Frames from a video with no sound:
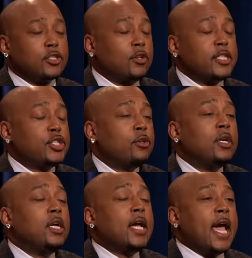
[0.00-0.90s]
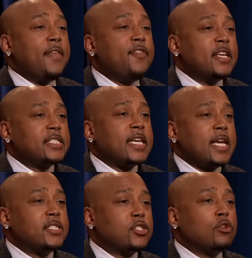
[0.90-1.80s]
only two. Like... In this
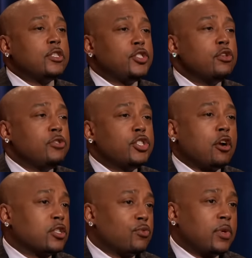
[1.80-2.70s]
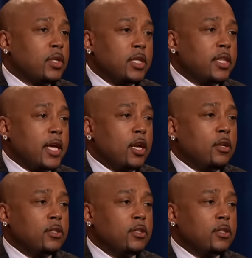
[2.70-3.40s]
case, there's only 2 sharks, really, that